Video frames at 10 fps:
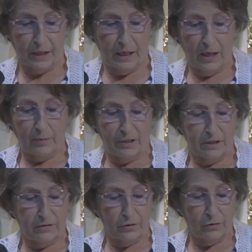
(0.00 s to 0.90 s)
But if
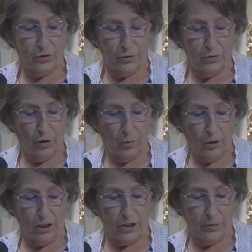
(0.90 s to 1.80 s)
you do not
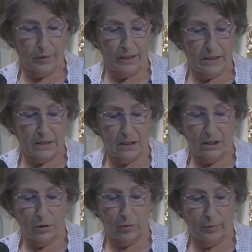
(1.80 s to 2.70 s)
worship it, you will
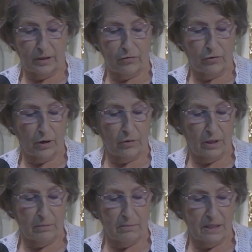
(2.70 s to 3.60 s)
be thrown
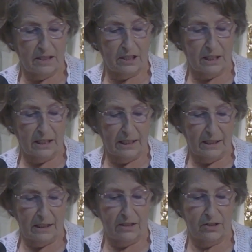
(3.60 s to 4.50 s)
immediately
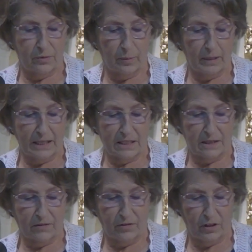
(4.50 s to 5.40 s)
into a blazing
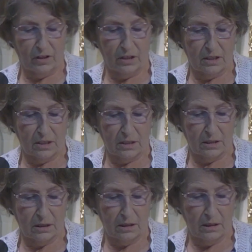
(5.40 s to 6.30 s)
furnace.
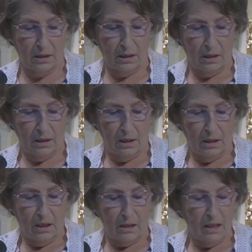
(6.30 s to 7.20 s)

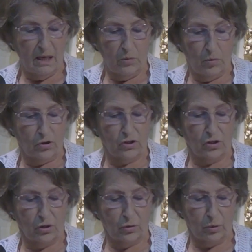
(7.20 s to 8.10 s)
Then what god
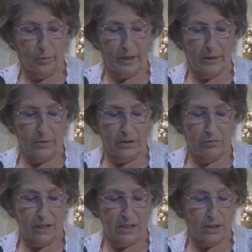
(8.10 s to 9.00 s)
will be able to
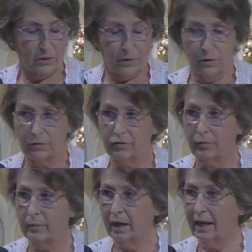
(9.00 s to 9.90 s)
rescue you from
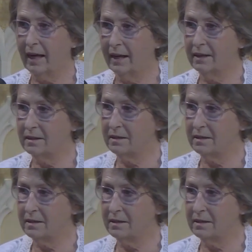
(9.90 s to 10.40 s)
my hand?"